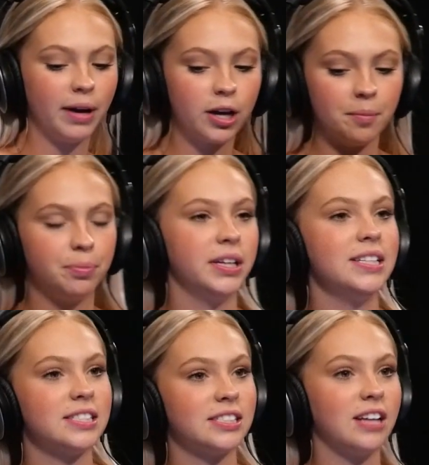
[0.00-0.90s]

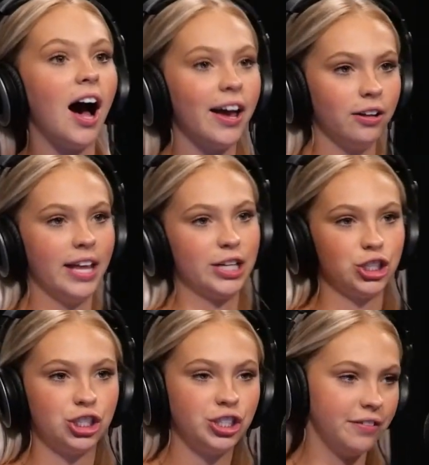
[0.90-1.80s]
my complete style like
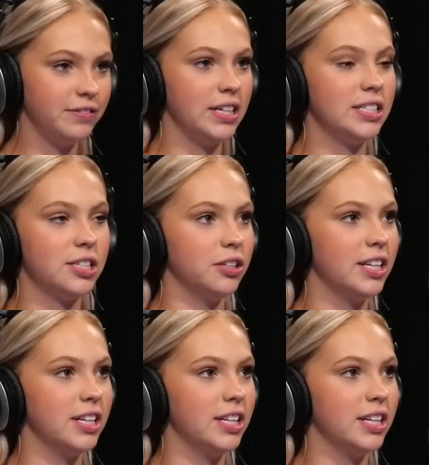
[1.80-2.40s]
shifted I've to